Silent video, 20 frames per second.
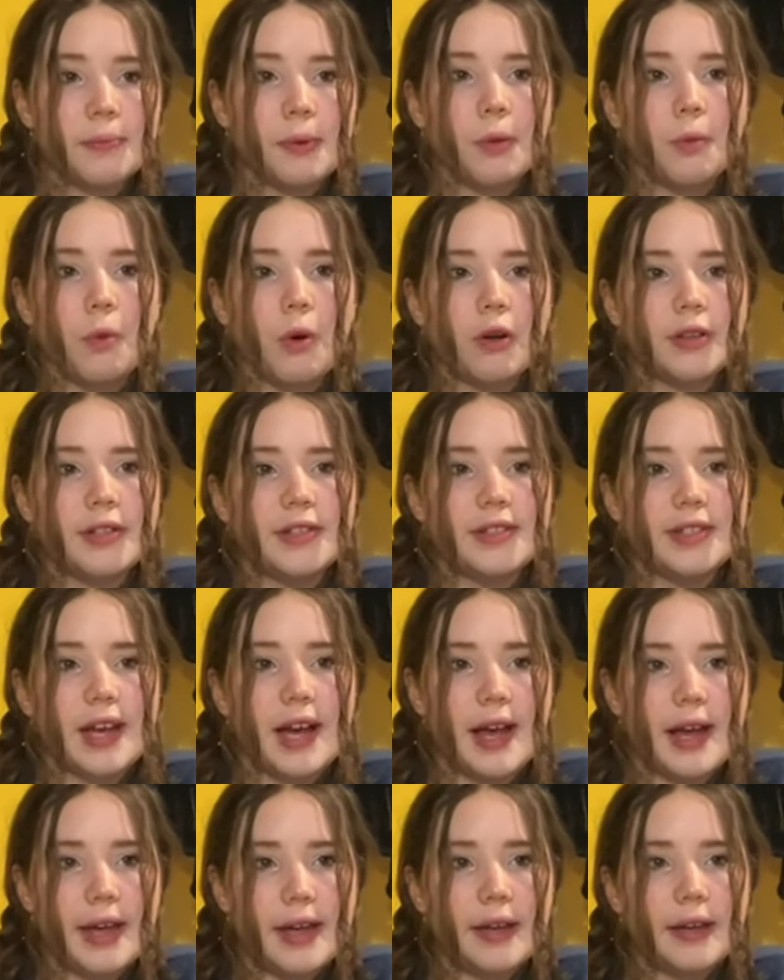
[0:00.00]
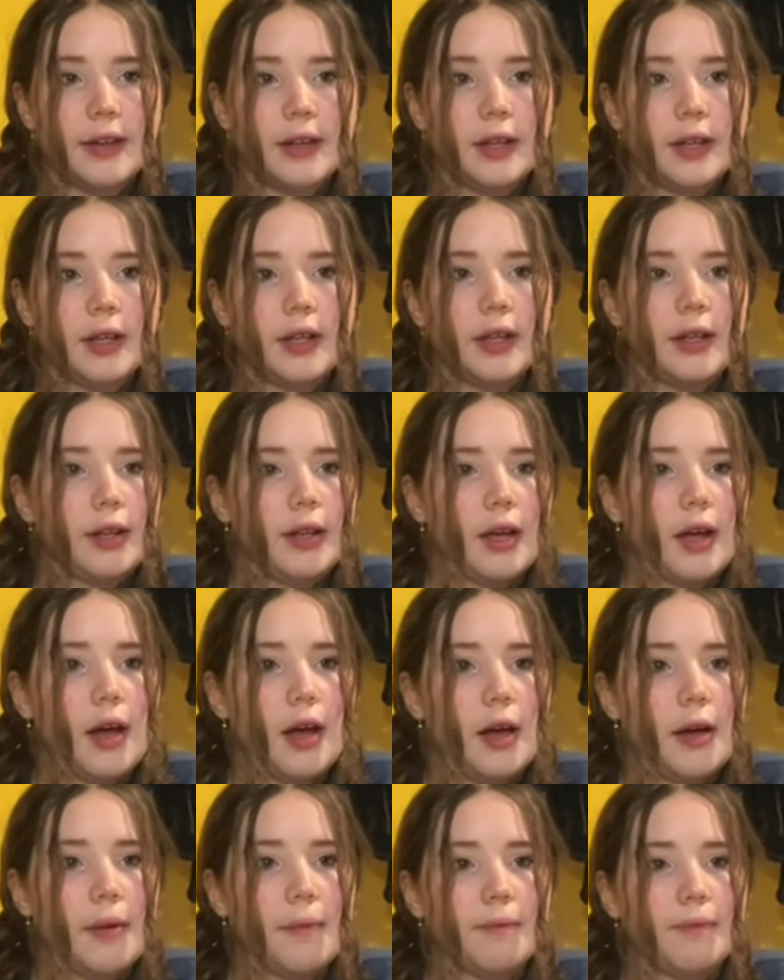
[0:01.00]
But one day
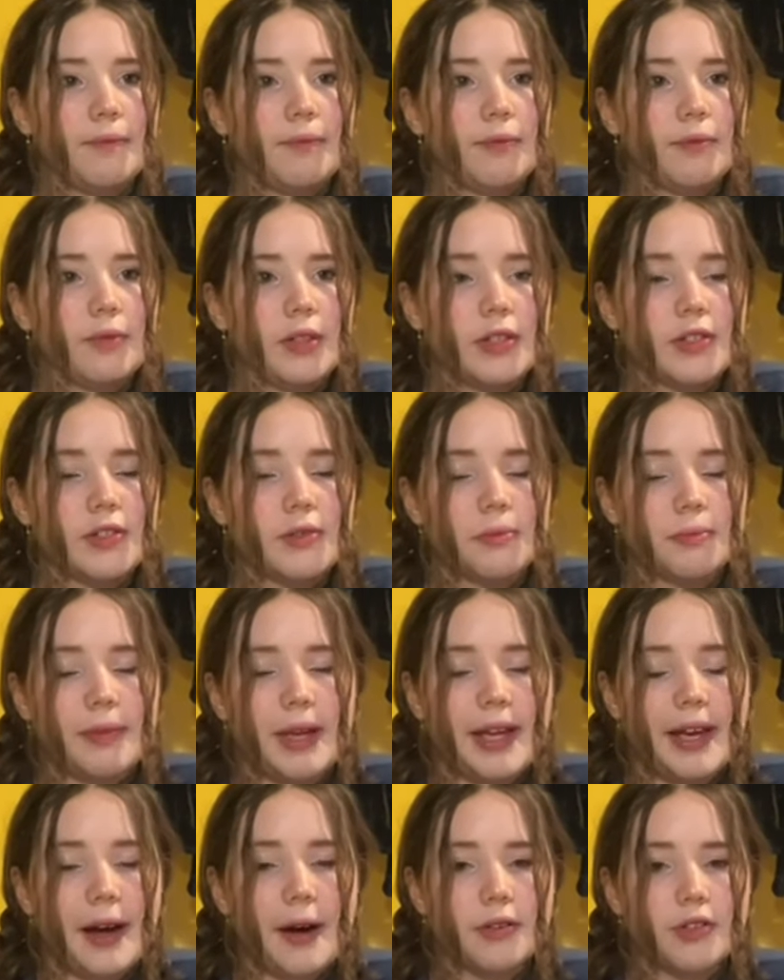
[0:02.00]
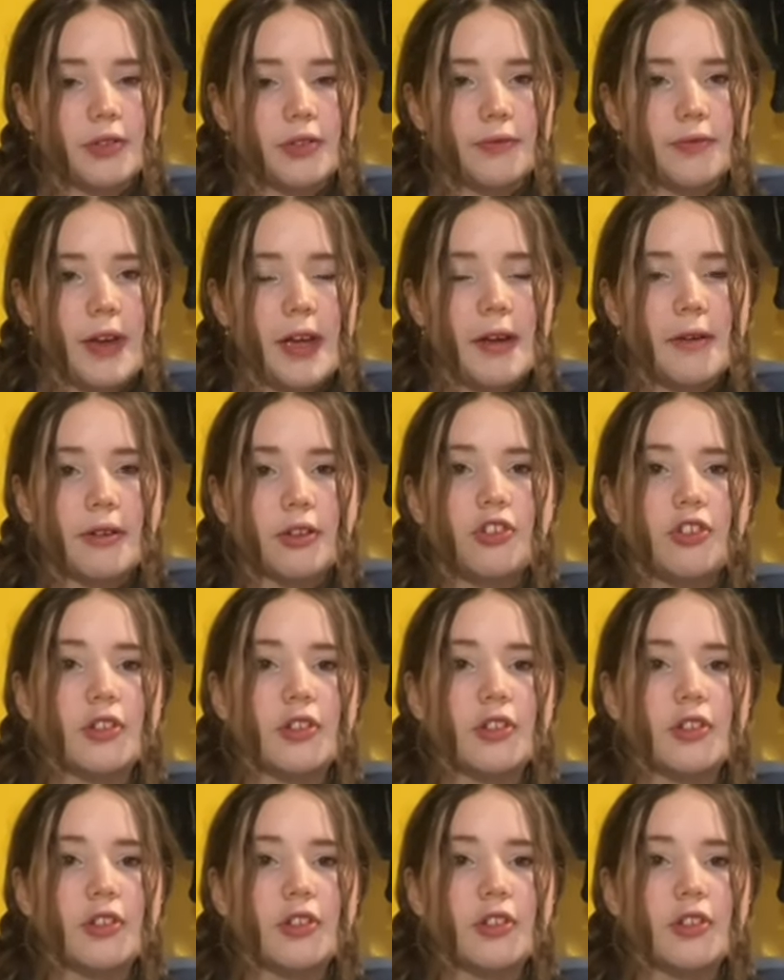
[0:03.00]
this main character Feyre,